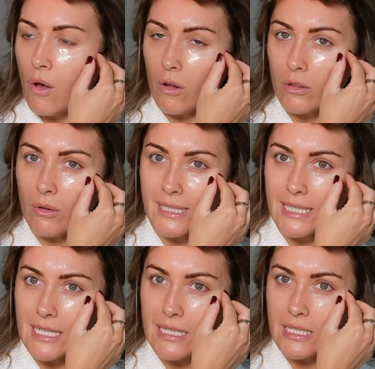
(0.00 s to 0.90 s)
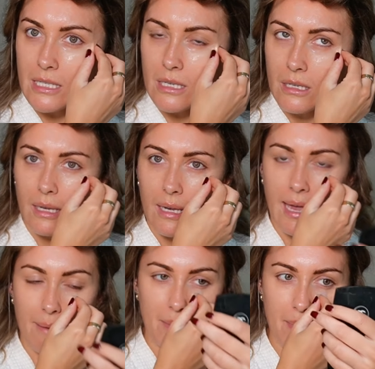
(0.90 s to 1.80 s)
although I did
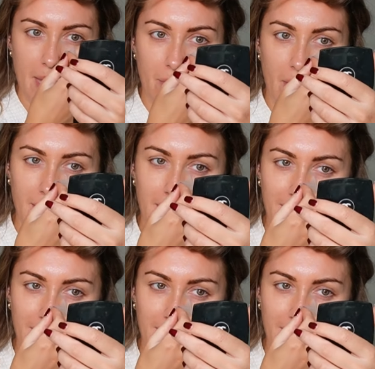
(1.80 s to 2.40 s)
get my period.